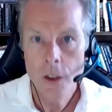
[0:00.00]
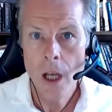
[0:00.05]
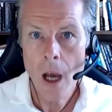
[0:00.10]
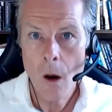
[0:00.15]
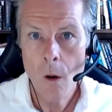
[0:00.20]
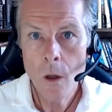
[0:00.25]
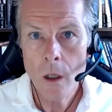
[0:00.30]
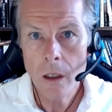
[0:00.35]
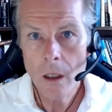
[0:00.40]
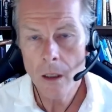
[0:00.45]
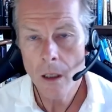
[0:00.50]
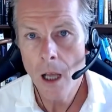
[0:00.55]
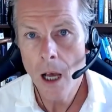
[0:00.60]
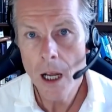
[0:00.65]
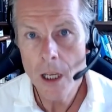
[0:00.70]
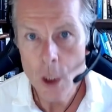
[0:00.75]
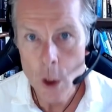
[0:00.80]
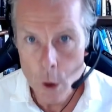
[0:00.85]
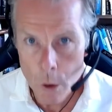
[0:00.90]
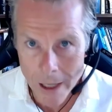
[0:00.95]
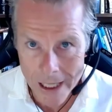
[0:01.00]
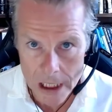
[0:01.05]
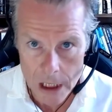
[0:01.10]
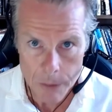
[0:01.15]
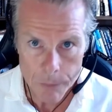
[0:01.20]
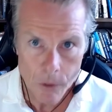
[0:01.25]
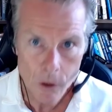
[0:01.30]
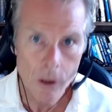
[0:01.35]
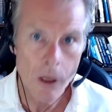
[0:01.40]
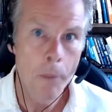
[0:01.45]
total
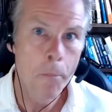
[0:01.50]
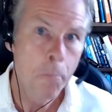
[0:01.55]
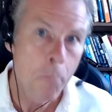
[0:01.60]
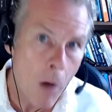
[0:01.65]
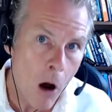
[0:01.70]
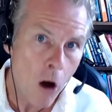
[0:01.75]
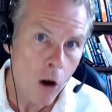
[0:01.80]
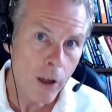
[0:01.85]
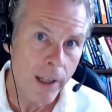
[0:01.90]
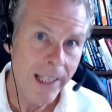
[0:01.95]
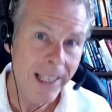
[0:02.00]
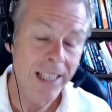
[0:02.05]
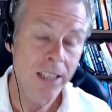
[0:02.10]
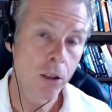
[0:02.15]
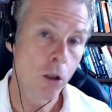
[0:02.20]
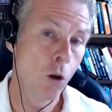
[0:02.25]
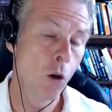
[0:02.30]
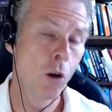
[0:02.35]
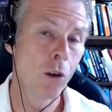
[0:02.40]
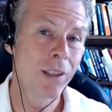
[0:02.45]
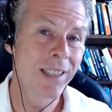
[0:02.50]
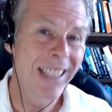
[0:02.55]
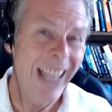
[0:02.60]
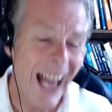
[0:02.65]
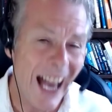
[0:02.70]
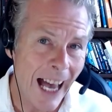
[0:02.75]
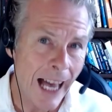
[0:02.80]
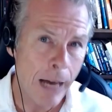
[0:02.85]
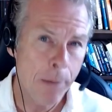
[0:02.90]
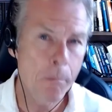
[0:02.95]
addressable market, or
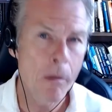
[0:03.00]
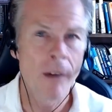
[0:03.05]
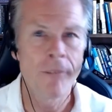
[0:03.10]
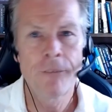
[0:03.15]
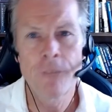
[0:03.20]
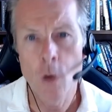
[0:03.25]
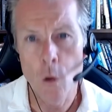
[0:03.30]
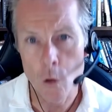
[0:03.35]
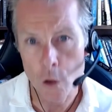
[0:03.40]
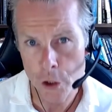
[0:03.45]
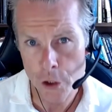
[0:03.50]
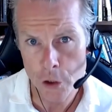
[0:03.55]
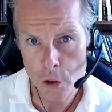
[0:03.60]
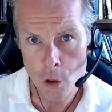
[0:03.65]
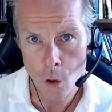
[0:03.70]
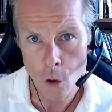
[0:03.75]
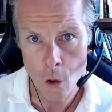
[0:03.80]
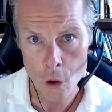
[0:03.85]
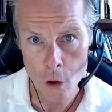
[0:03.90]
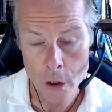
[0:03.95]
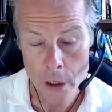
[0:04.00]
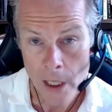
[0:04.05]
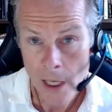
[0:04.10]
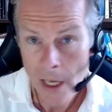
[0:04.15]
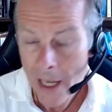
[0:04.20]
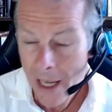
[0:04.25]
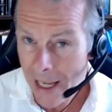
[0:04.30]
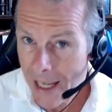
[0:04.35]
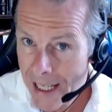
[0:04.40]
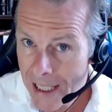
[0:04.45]
TAM for short,
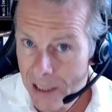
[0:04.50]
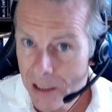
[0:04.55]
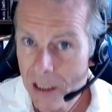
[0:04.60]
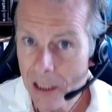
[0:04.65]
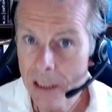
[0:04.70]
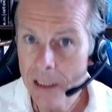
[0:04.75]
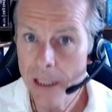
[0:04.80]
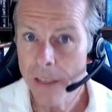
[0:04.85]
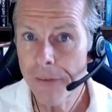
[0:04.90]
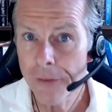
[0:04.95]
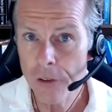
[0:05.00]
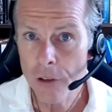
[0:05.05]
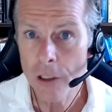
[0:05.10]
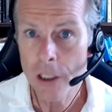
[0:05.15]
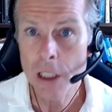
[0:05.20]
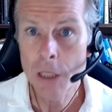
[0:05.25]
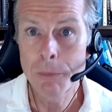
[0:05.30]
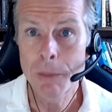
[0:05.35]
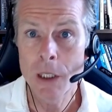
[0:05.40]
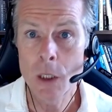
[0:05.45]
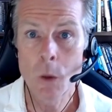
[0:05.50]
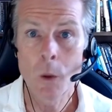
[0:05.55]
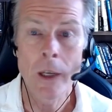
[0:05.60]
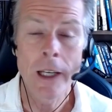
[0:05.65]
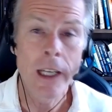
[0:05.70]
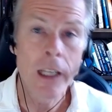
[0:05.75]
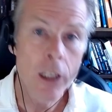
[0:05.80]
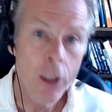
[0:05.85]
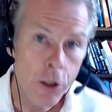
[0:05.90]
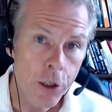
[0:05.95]
is the difference
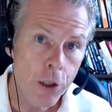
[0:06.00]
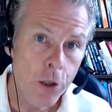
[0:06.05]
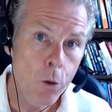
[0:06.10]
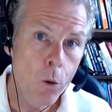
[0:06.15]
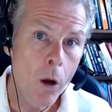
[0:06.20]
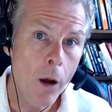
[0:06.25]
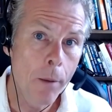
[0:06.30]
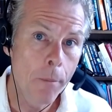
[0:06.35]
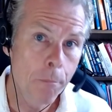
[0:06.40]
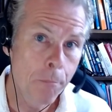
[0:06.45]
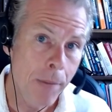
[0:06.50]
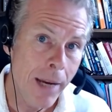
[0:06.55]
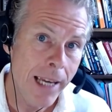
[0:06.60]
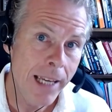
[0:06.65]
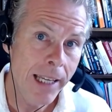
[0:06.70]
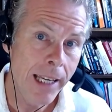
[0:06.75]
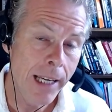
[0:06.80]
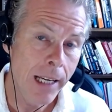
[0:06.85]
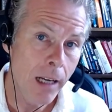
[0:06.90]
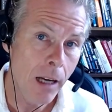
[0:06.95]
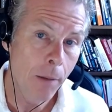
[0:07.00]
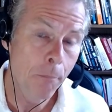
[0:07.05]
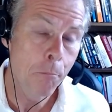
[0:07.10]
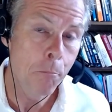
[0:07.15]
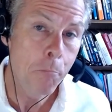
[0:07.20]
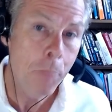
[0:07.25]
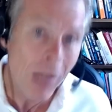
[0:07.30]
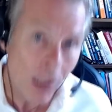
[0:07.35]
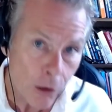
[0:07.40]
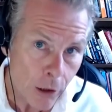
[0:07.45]
between you making
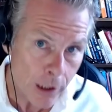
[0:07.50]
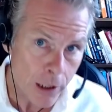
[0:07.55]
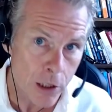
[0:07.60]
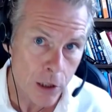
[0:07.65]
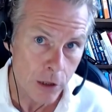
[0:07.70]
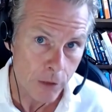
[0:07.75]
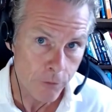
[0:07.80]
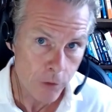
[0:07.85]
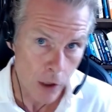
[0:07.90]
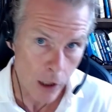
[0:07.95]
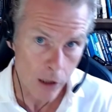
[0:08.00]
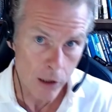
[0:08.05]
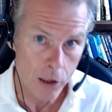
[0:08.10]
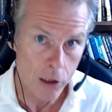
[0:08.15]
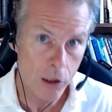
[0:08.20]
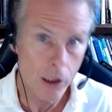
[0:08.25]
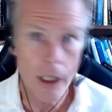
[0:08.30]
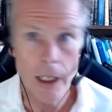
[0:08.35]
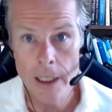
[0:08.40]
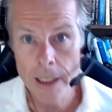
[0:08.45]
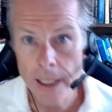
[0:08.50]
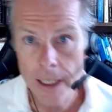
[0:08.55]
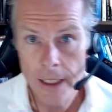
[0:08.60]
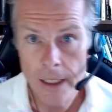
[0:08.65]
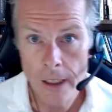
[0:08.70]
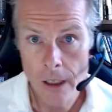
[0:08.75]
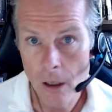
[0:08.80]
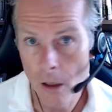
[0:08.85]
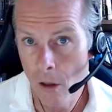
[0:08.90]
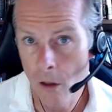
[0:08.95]
millions of dollars a
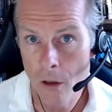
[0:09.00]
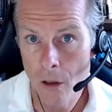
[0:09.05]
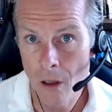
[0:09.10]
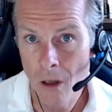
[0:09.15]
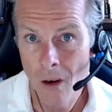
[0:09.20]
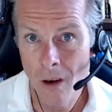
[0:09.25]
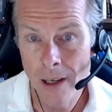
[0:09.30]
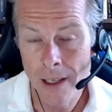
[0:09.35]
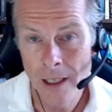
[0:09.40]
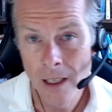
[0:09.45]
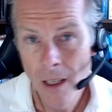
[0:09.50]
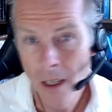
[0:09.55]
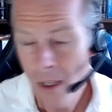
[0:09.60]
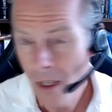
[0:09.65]
year online